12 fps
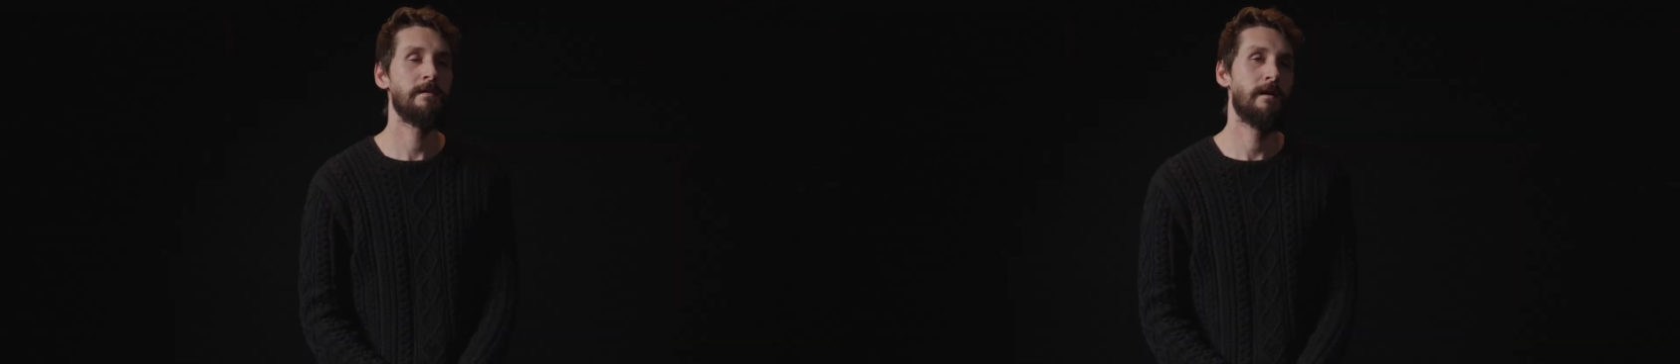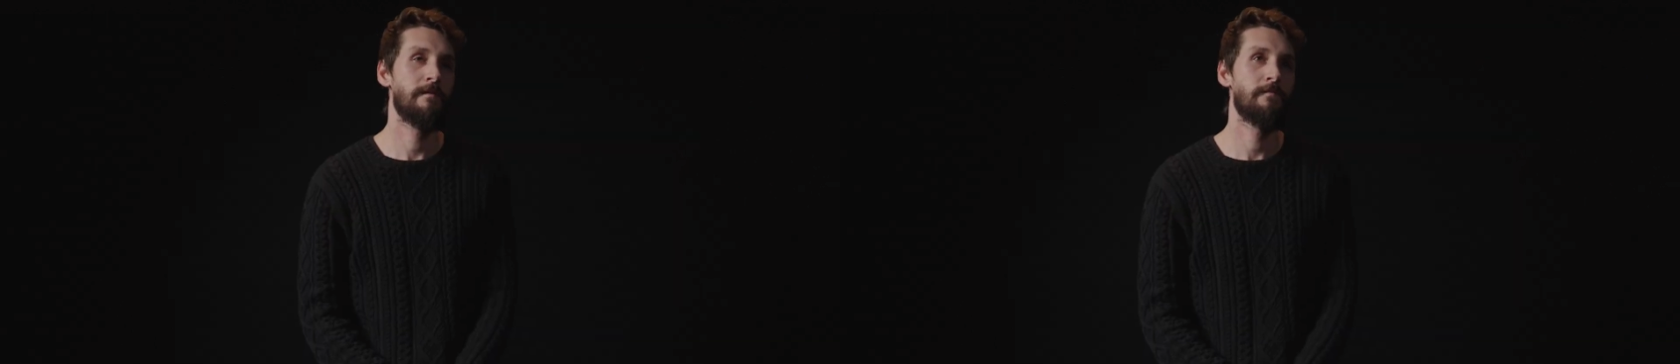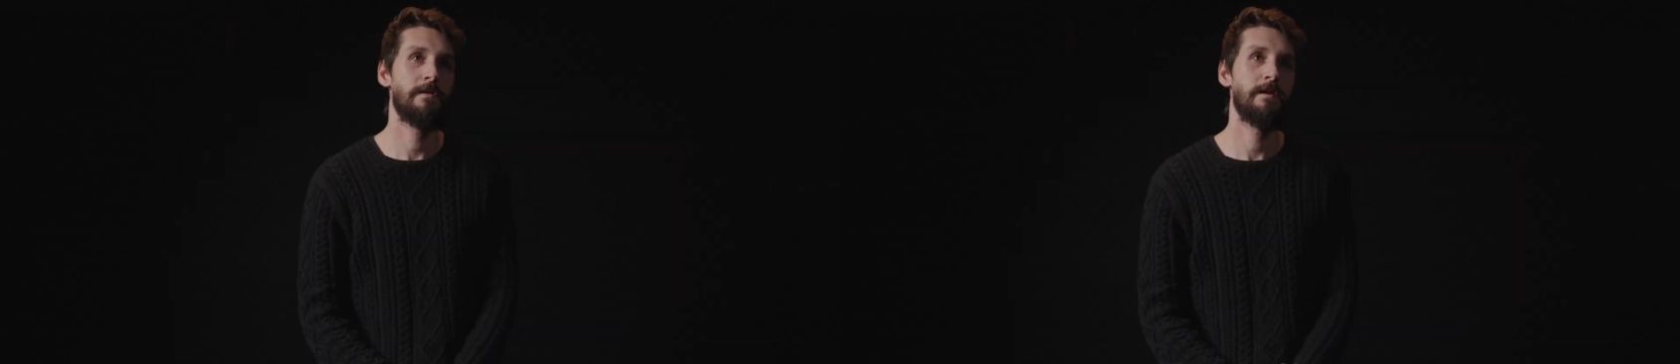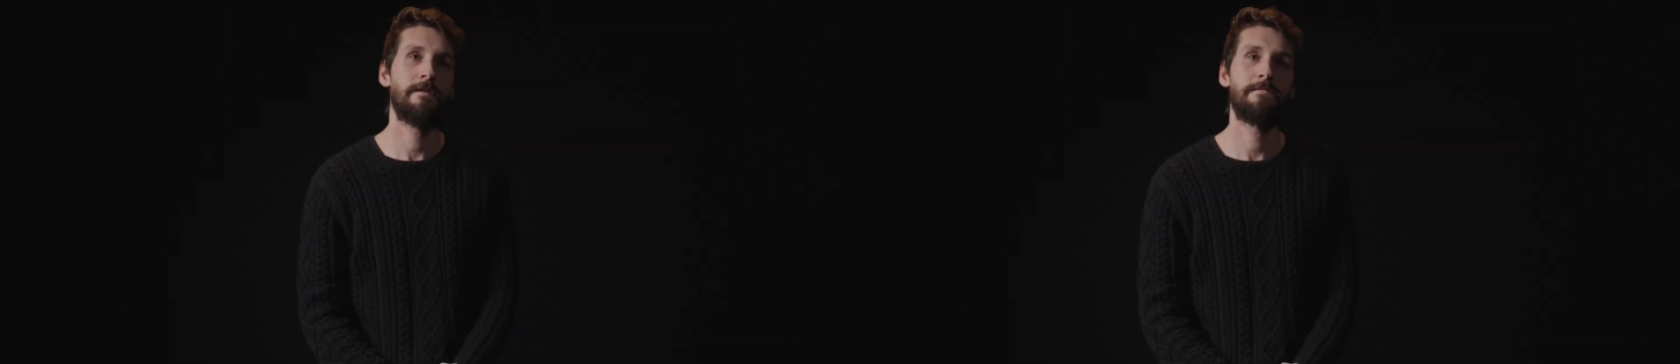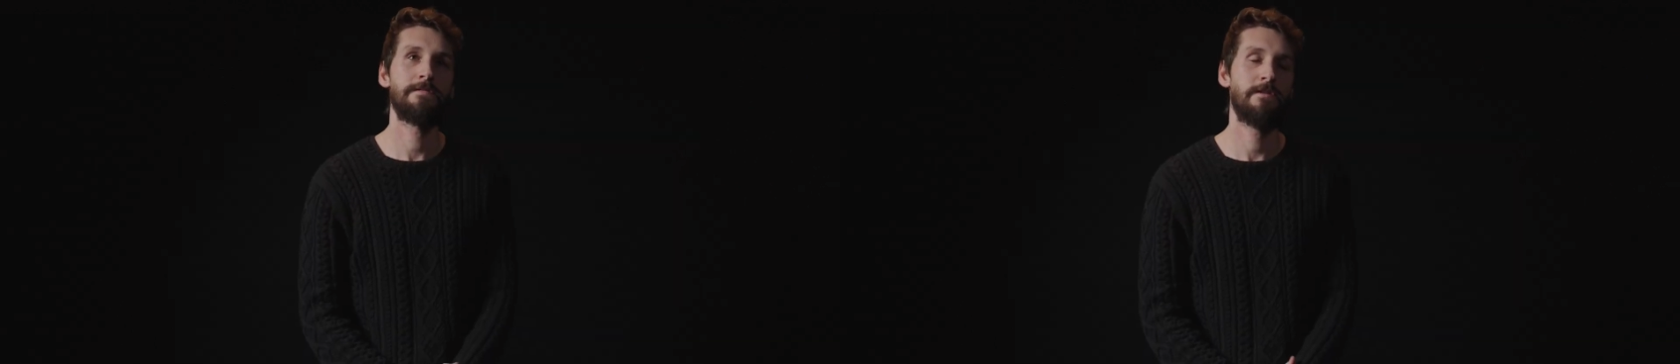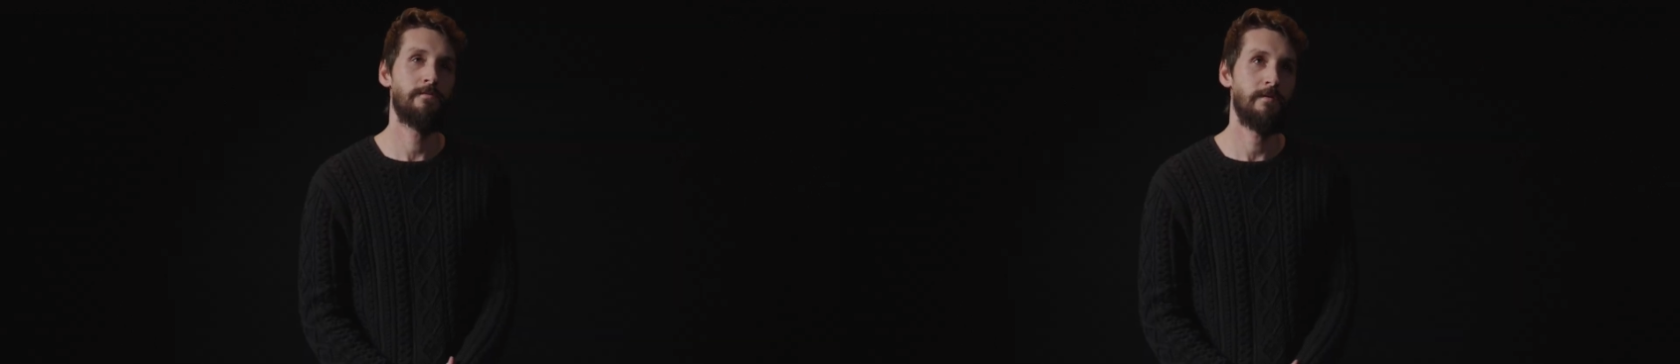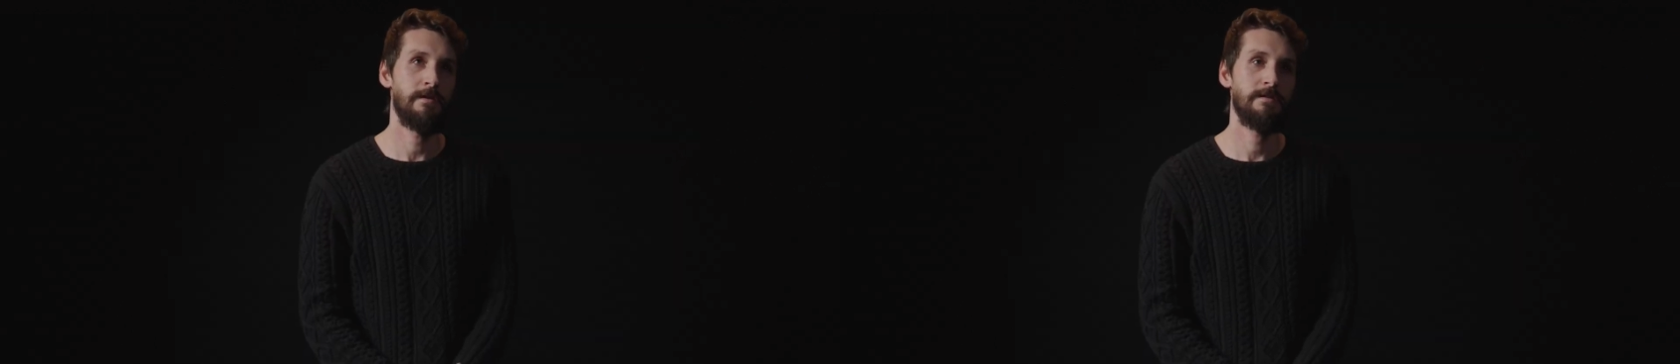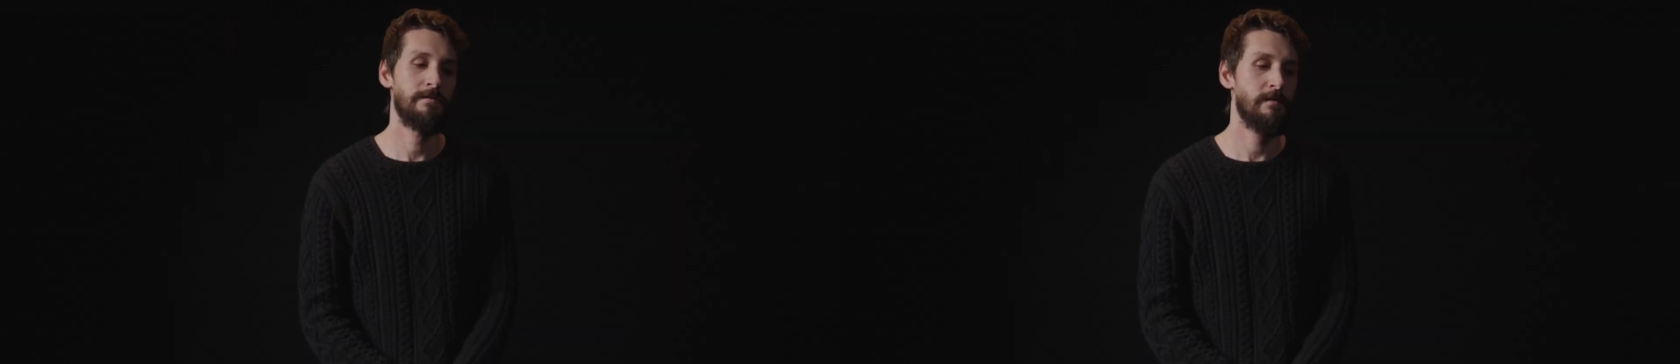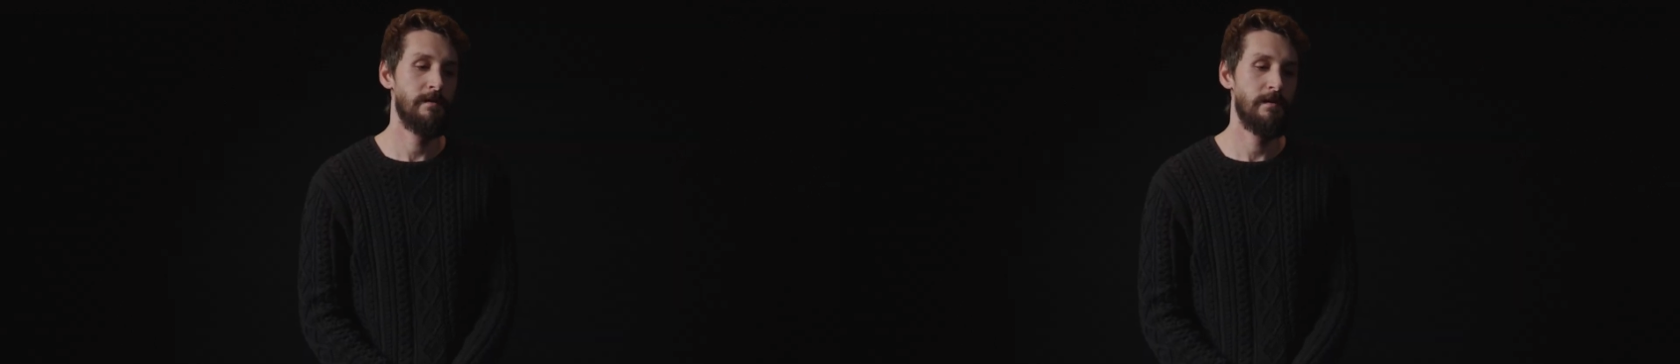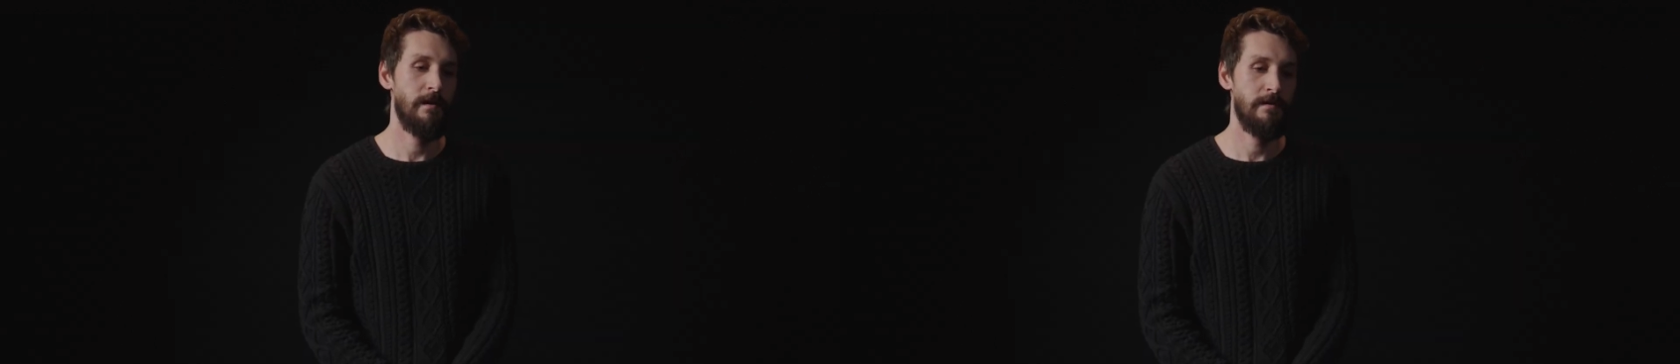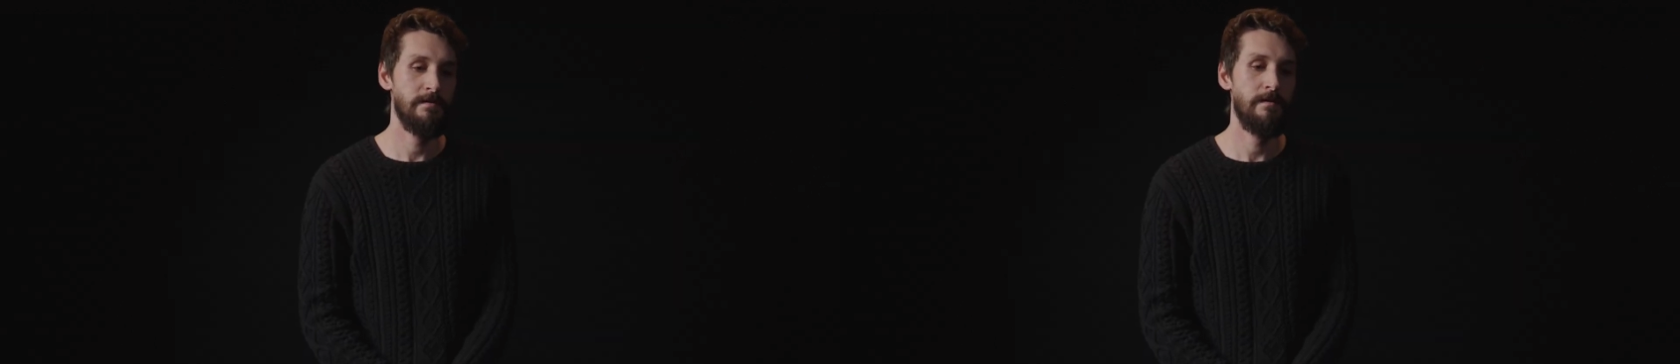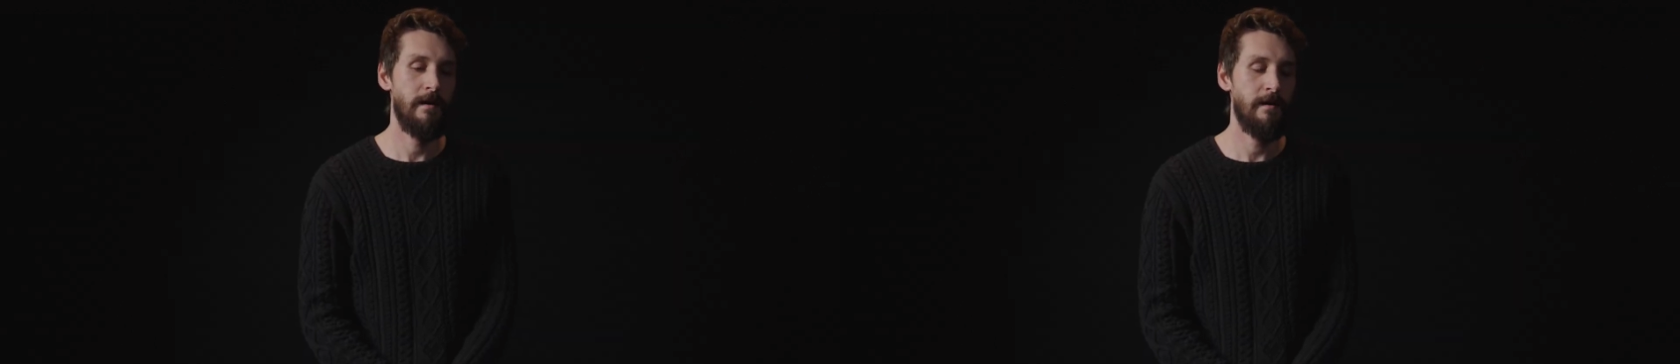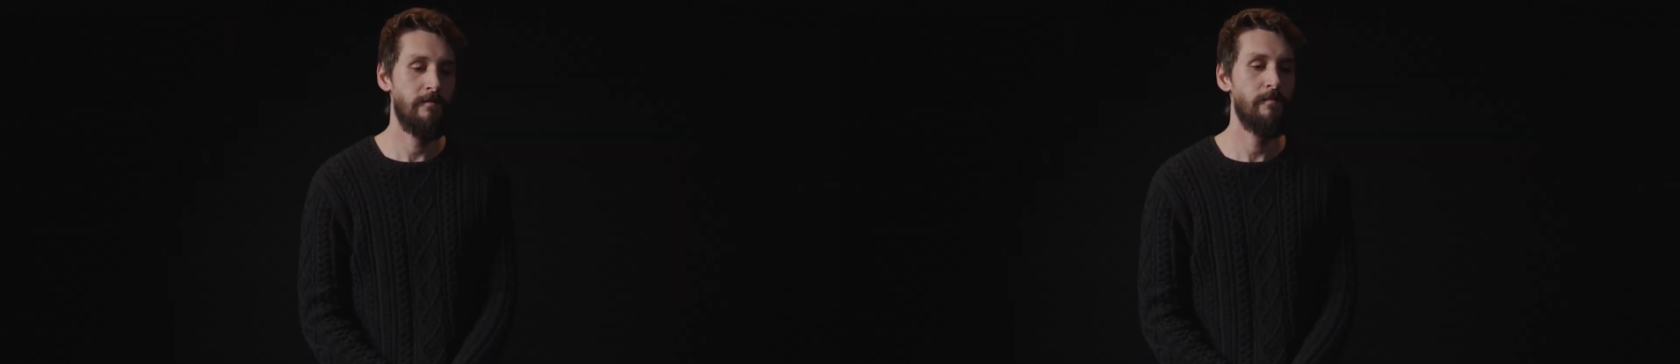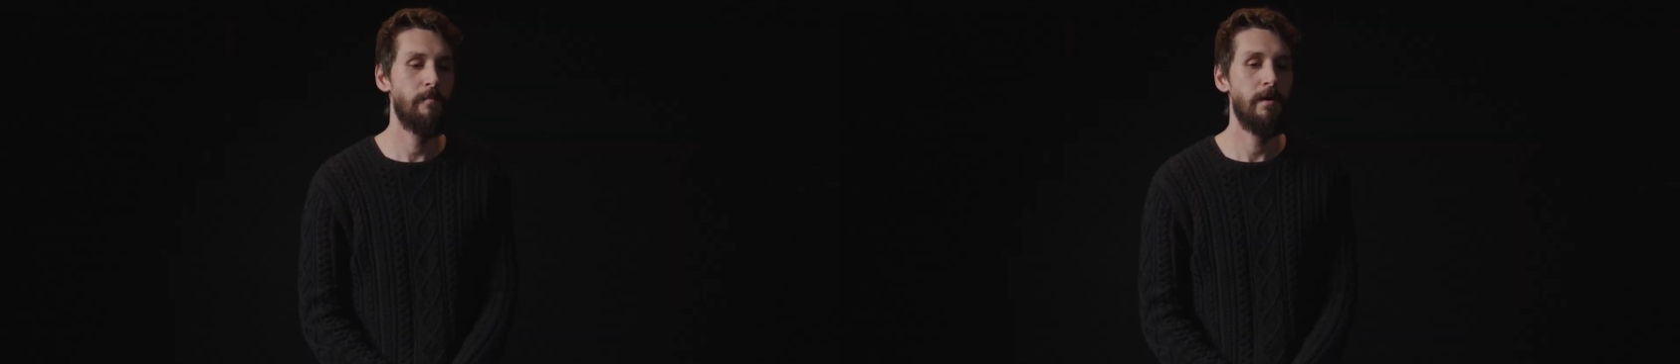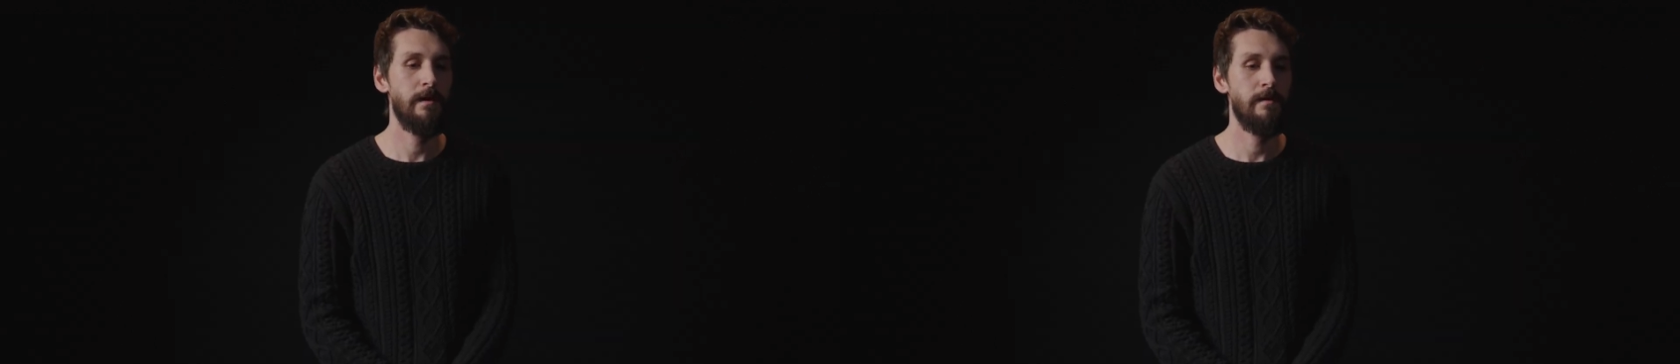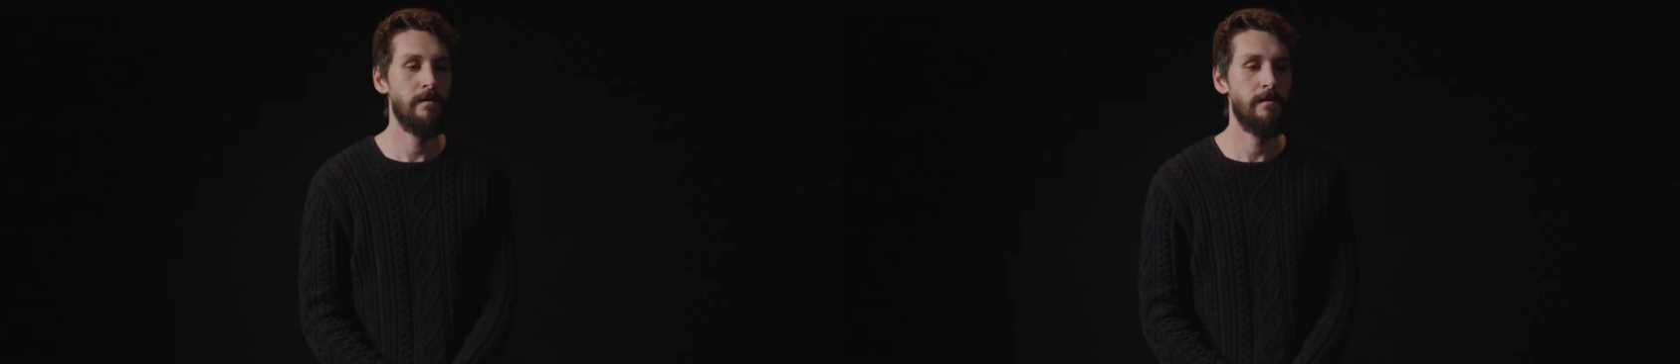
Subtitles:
God forgives you is life, but